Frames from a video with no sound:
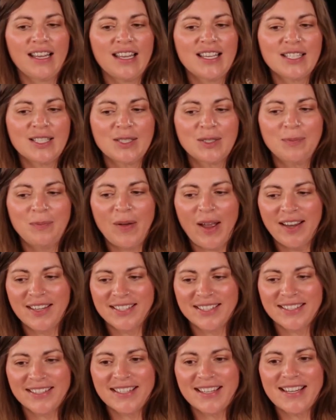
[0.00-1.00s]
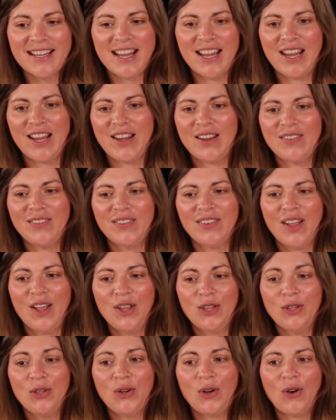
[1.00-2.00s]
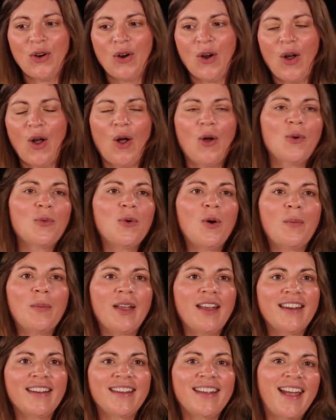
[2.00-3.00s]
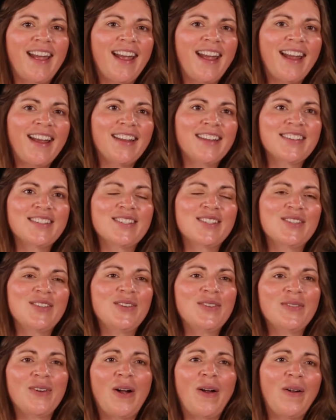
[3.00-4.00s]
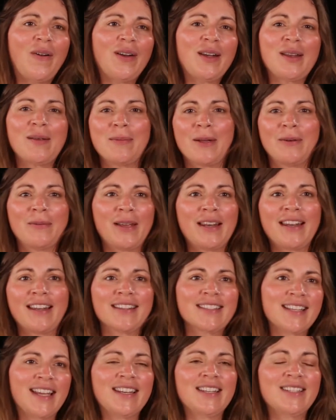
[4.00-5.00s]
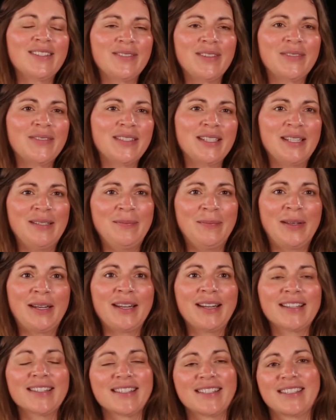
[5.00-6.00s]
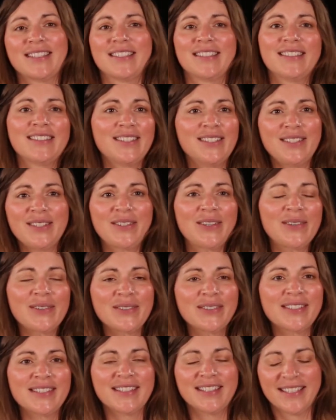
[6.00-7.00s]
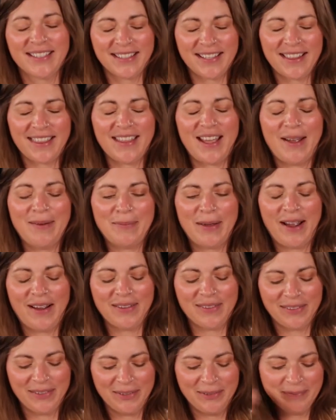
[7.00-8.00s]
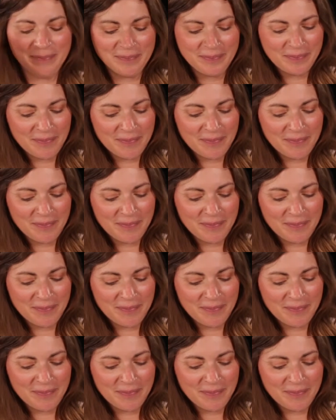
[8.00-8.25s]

Especially if you're a woman and you've already been waiting 10 to 15 minutes to use that bathroom.